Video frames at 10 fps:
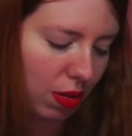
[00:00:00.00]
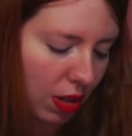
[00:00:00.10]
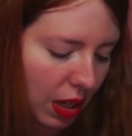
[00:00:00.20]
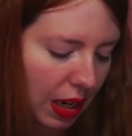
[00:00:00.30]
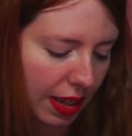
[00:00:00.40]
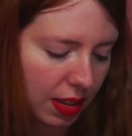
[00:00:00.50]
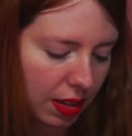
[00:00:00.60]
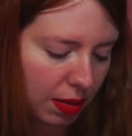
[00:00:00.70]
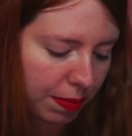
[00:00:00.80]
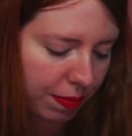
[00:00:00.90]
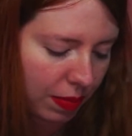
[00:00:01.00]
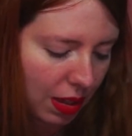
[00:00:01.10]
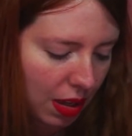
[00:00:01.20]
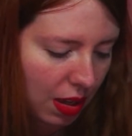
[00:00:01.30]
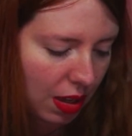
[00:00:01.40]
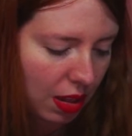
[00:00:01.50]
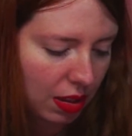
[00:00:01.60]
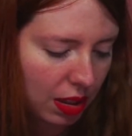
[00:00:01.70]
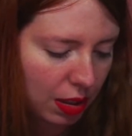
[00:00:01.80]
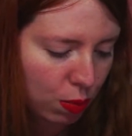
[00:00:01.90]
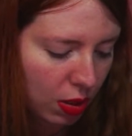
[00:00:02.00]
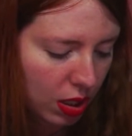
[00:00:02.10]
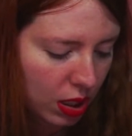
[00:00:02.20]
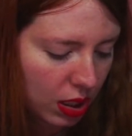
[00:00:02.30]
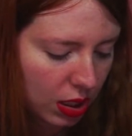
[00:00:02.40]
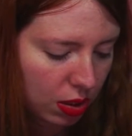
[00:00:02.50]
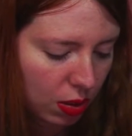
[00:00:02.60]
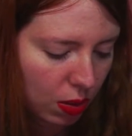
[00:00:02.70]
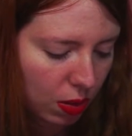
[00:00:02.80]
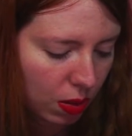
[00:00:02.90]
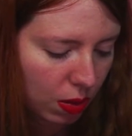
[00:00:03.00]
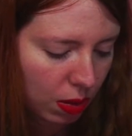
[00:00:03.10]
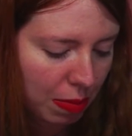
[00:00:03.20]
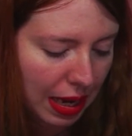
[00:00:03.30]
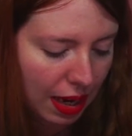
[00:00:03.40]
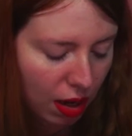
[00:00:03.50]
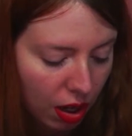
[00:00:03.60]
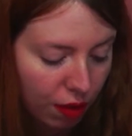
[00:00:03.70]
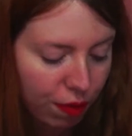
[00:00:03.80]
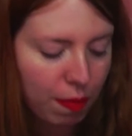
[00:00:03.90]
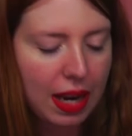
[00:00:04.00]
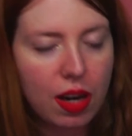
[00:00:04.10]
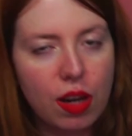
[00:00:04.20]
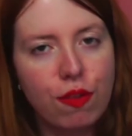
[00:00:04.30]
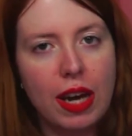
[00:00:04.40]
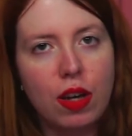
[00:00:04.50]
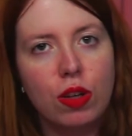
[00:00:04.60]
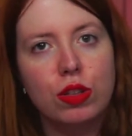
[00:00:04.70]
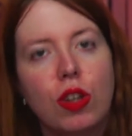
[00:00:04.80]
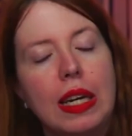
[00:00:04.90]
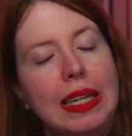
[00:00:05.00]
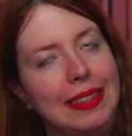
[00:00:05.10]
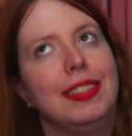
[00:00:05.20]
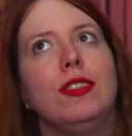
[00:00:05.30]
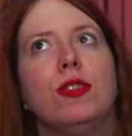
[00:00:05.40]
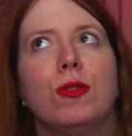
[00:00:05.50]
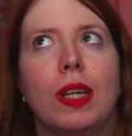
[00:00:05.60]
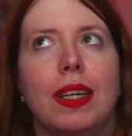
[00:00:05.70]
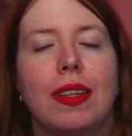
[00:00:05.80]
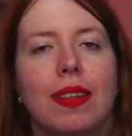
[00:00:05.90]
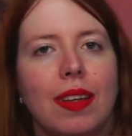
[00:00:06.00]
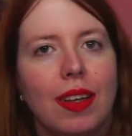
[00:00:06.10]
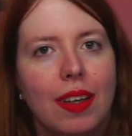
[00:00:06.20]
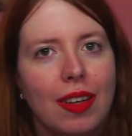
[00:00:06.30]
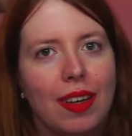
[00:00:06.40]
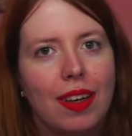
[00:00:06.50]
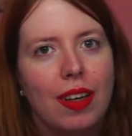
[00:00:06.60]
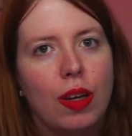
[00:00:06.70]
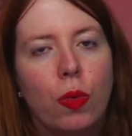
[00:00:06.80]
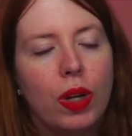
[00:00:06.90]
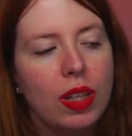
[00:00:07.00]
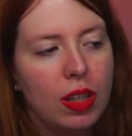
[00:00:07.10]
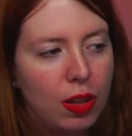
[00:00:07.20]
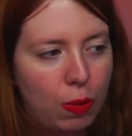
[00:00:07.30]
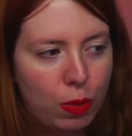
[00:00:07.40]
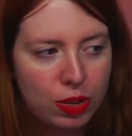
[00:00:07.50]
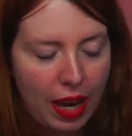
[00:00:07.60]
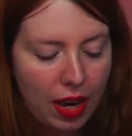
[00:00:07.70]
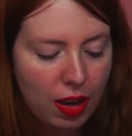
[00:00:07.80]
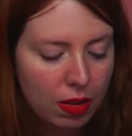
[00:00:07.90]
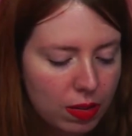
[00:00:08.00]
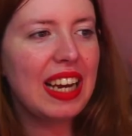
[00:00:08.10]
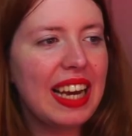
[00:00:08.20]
I like it. The next one is called My Love. My Love, I also listened to it when it was out.